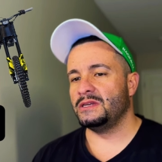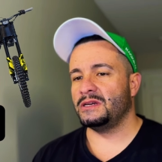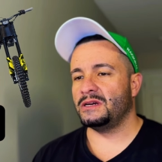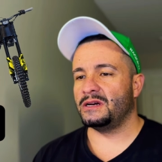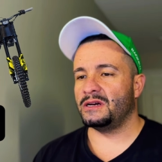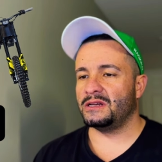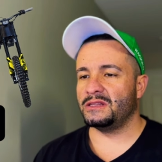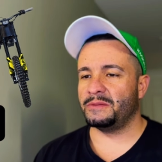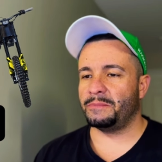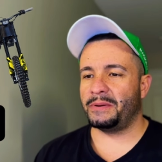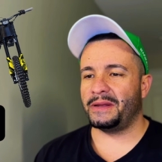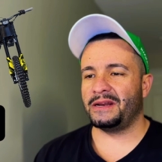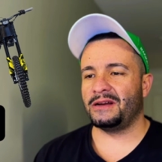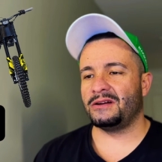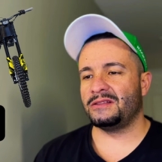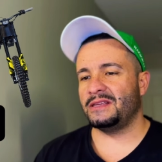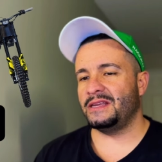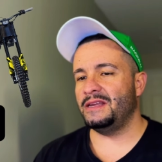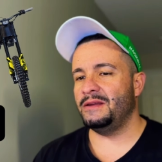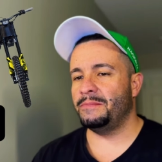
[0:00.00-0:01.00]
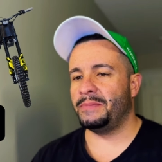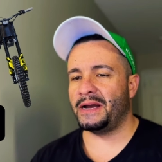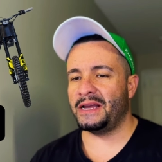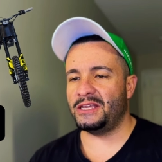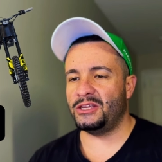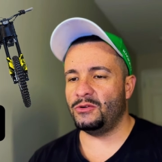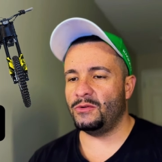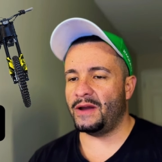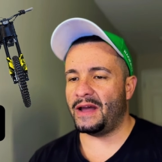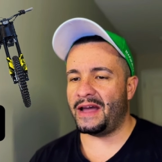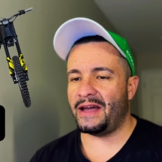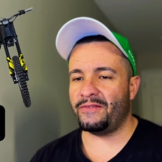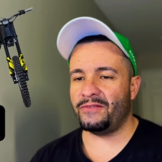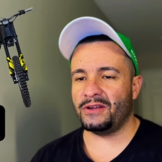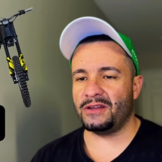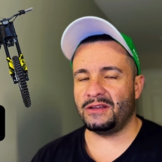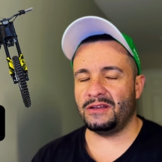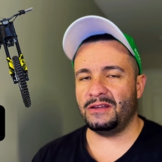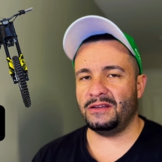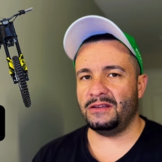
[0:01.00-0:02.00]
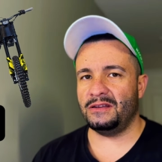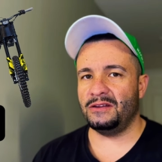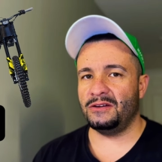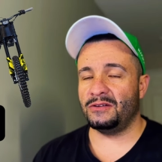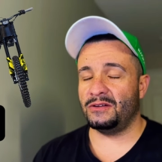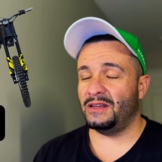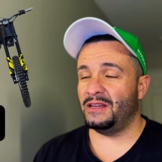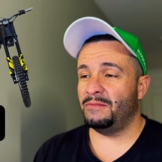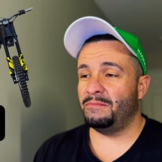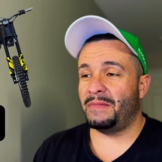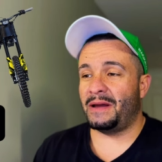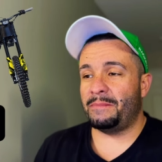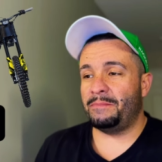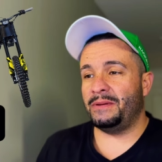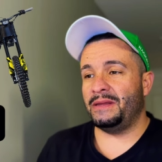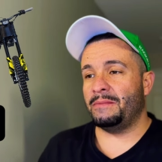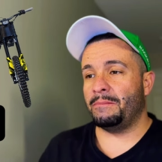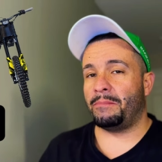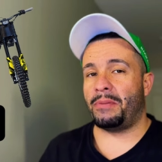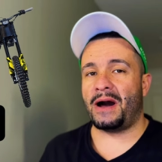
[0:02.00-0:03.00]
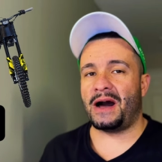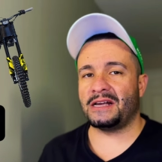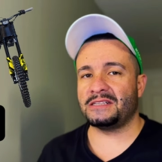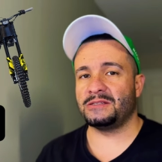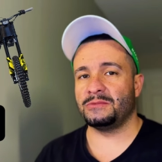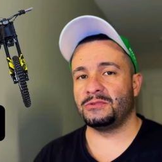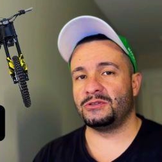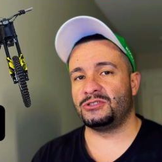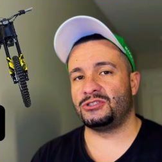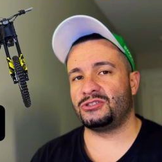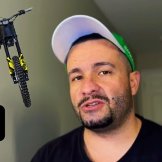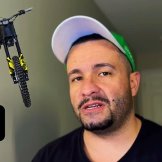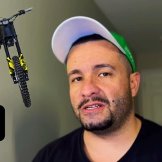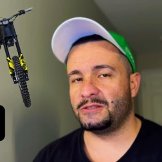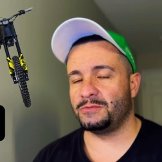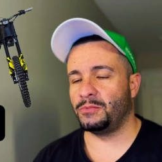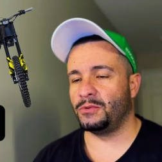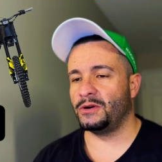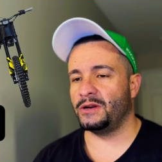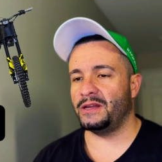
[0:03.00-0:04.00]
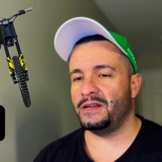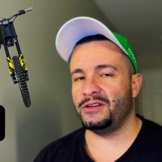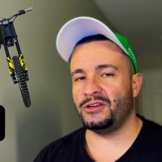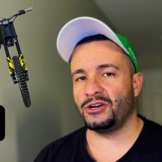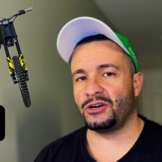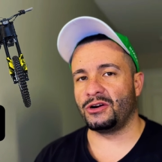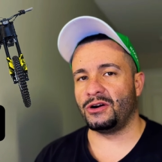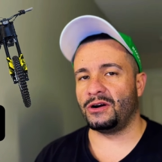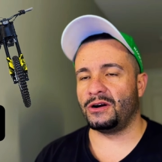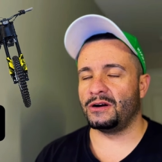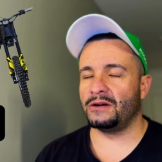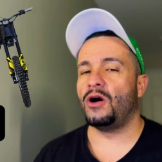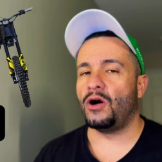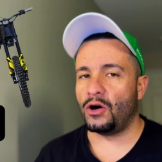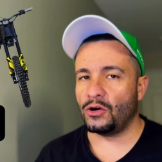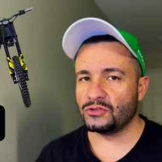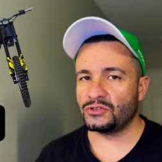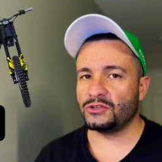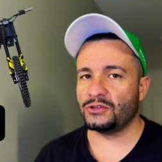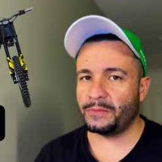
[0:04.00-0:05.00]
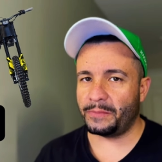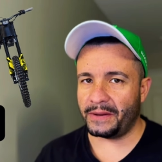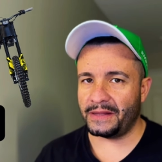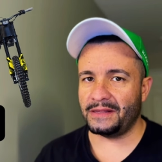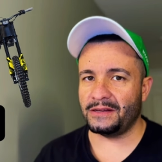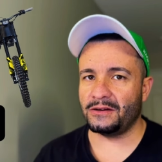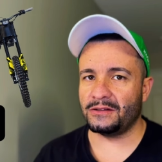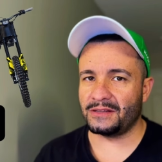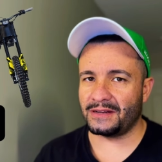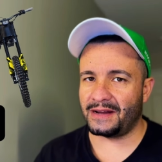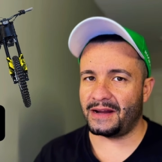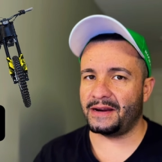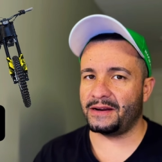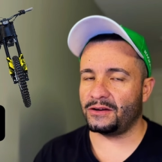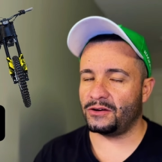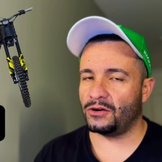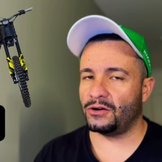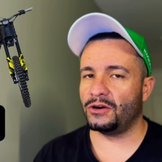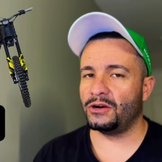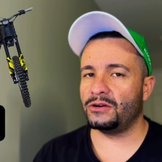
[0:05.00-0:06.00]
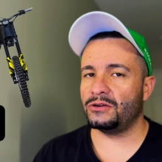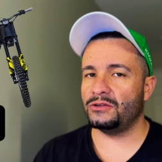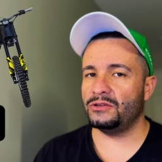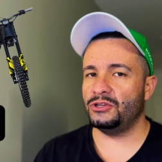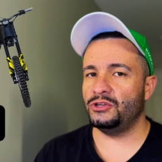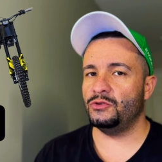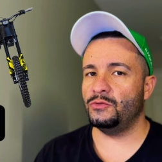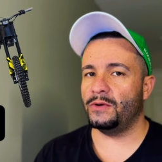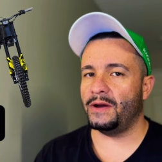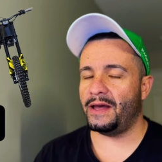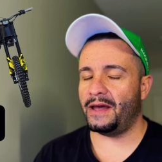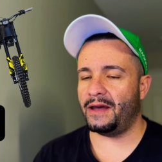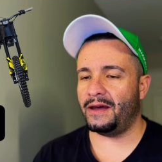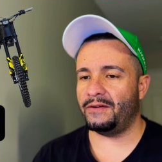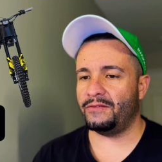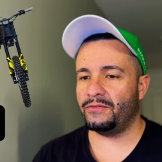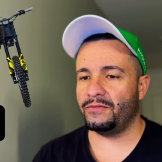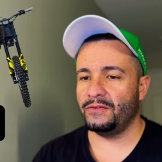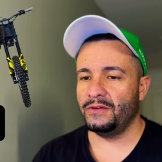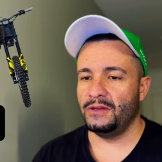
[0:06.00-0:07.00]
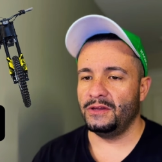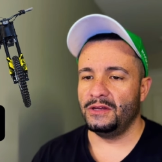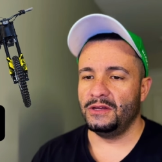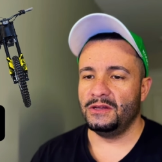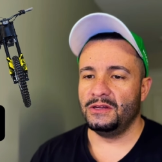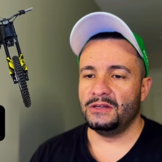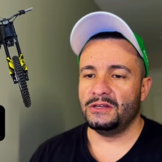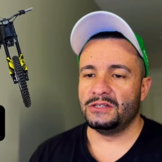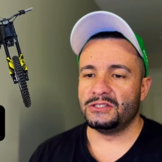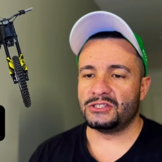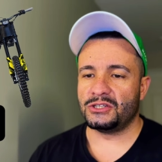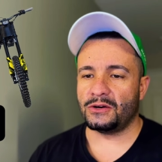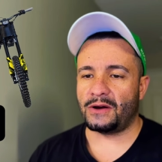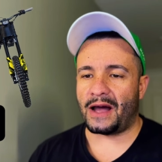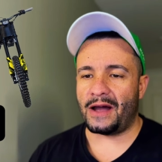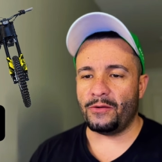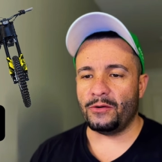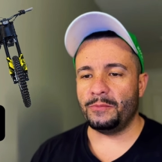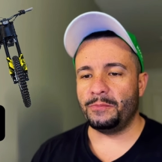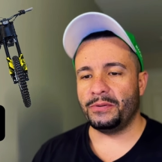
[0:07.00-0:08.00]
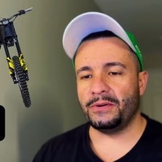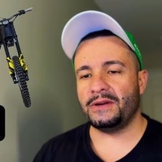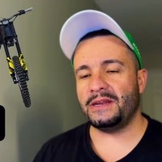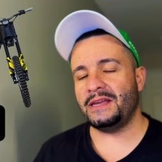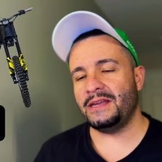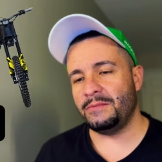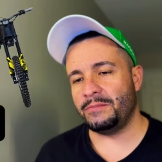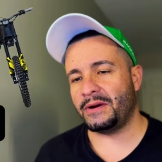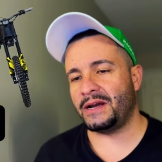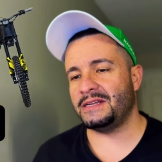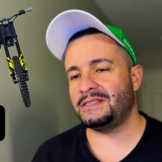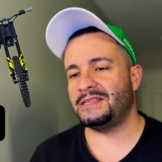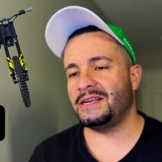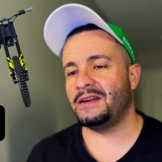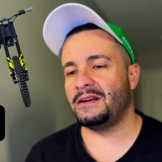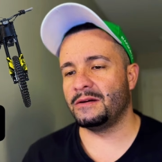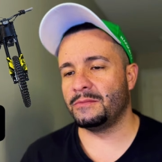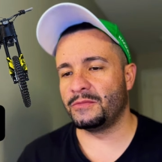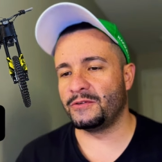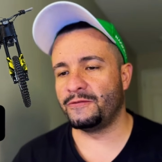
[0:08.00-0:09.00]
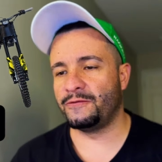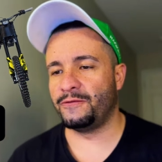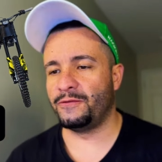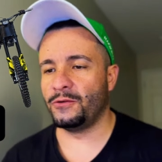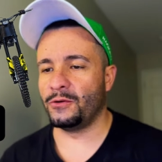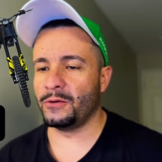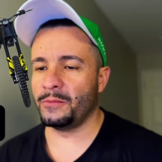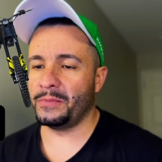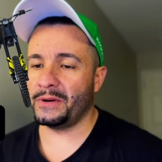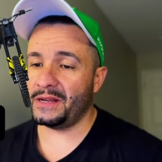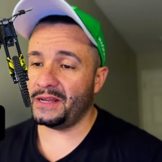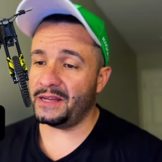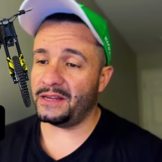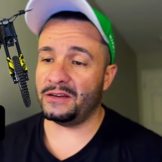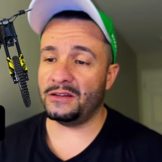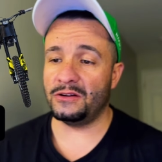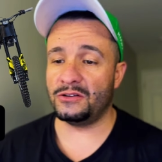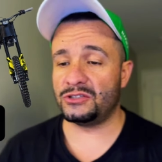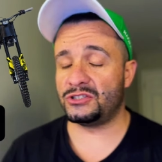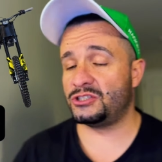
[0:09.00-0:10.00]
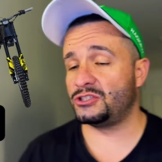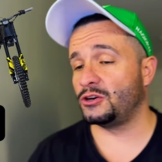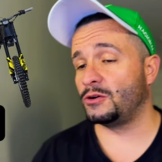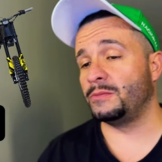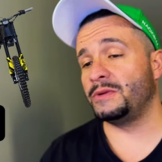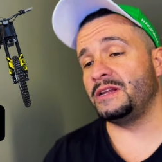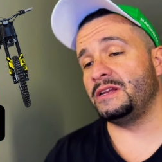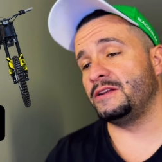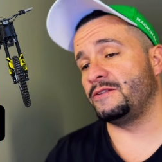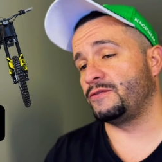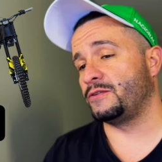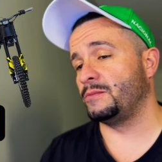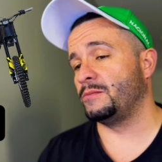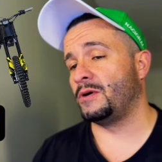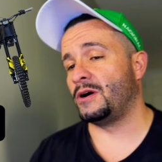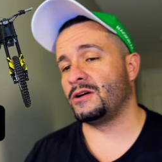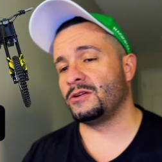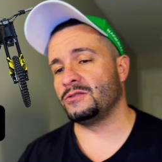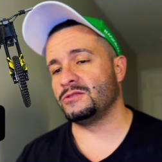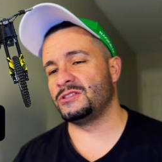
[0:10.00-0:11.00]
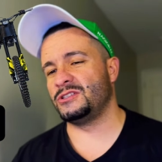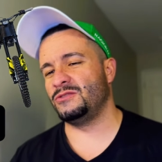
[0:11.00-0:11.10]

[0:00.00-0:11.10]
Uh, depending on the e-bike you have, it, it might be impossible to transport it in your car. Also, depending on the kind of car you have. So I would put e-bikes at number four, but again, there's so many different models.